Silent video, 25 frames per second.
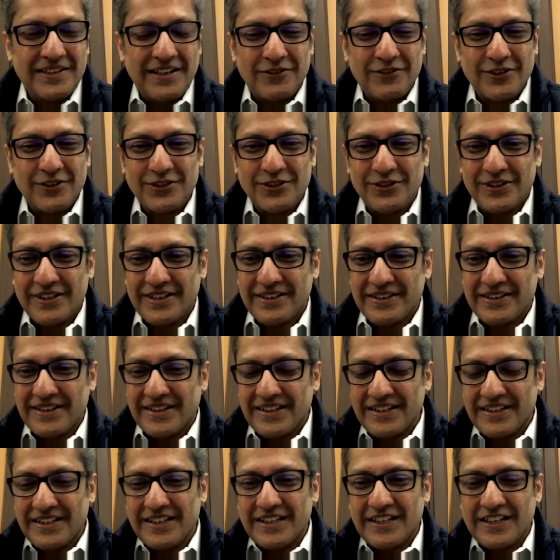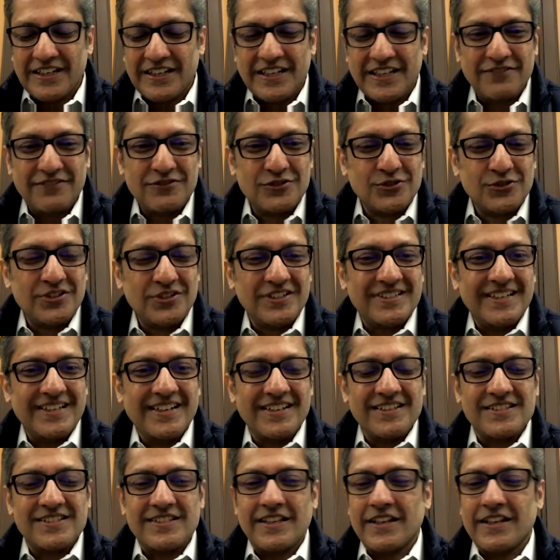want to give 2-3
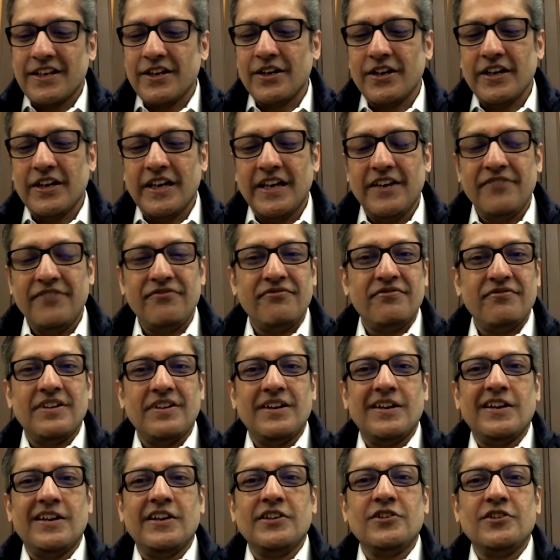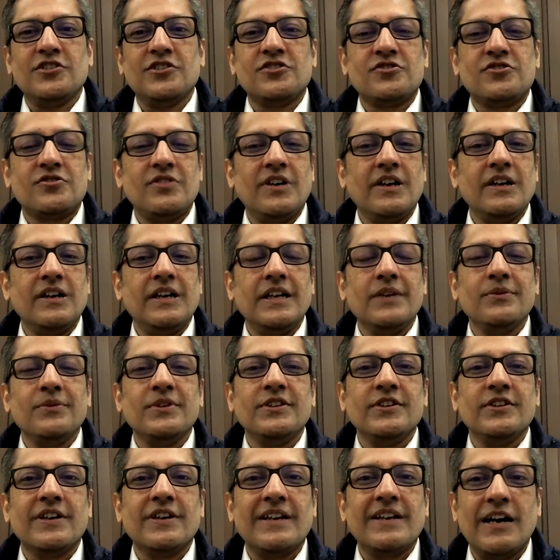sentences there. If you're struggling
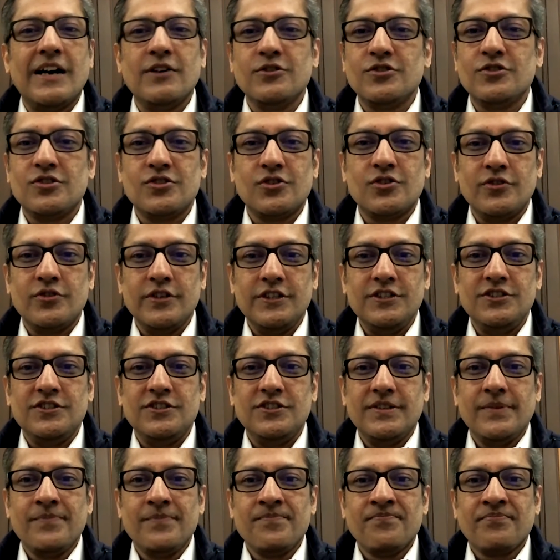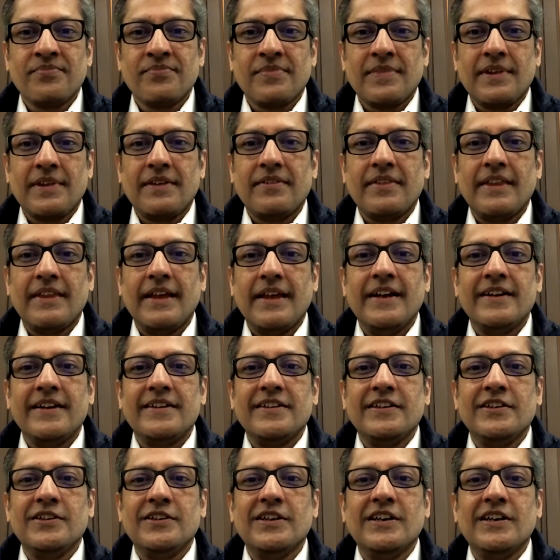with your cloud storage, that
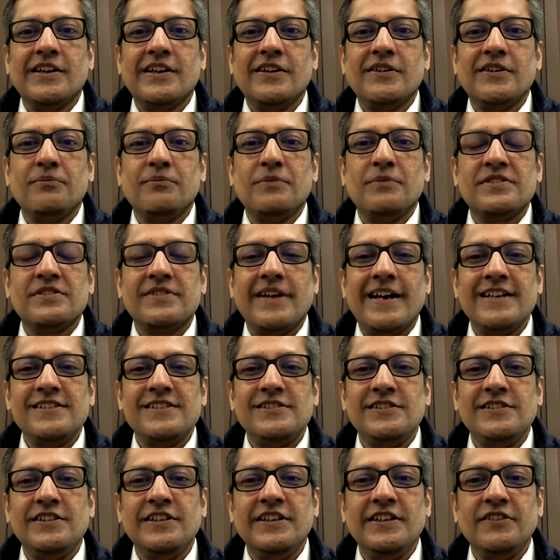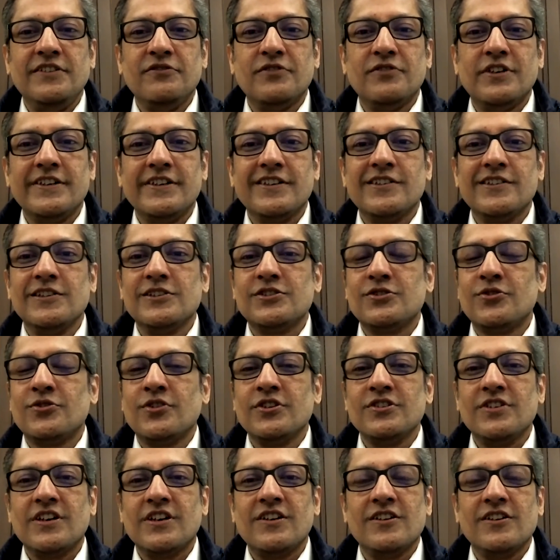besides the vertical
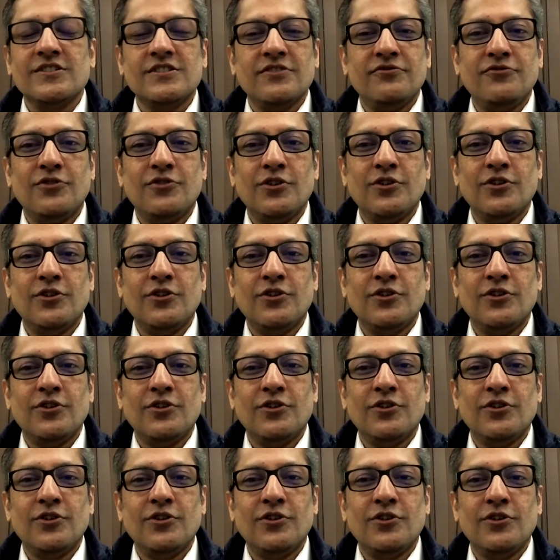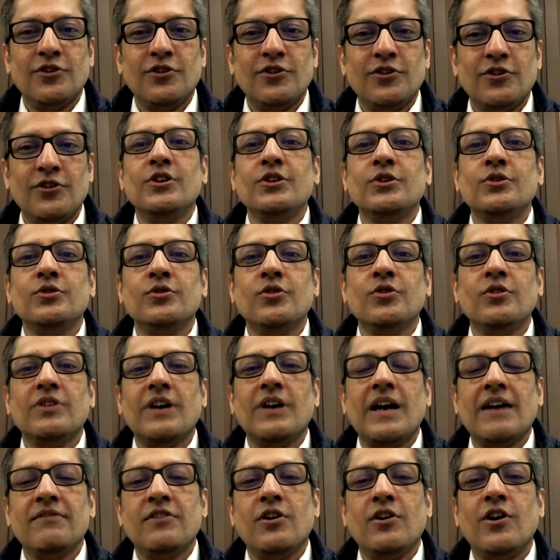storage across the folder structure, you want to
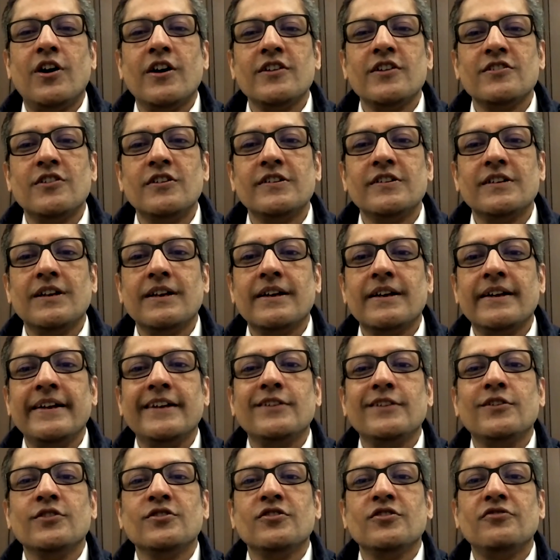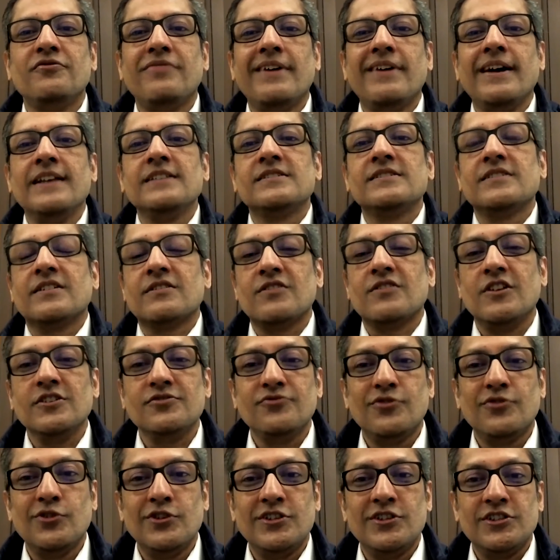have a horizontal connect on your files across
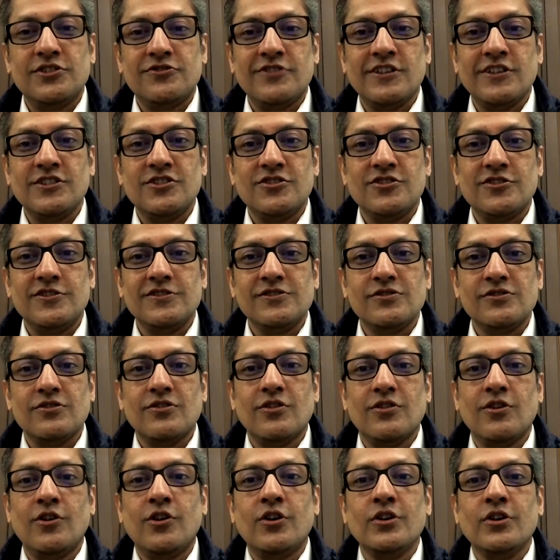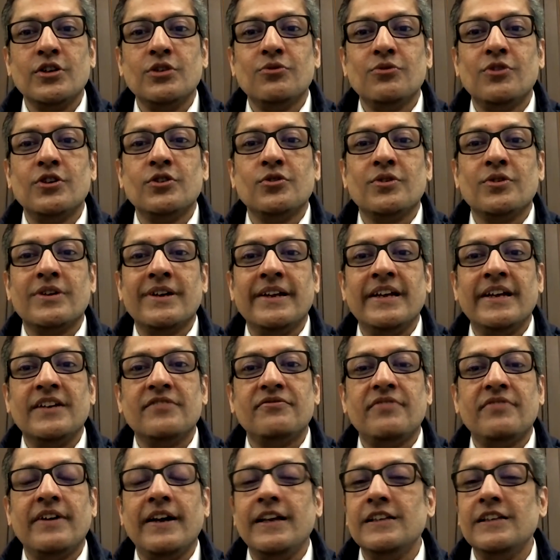folder structures, or you want to connect
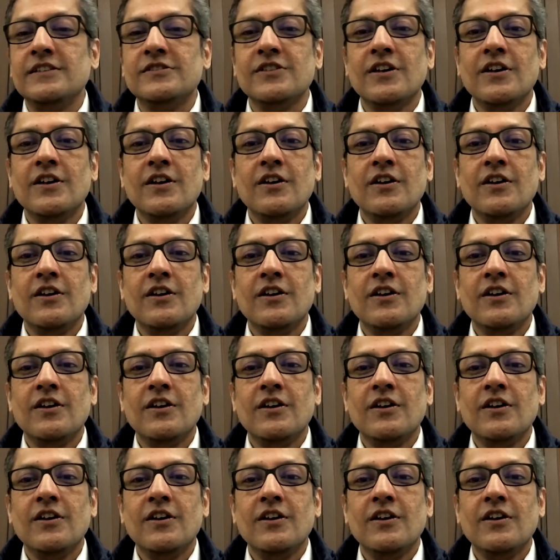files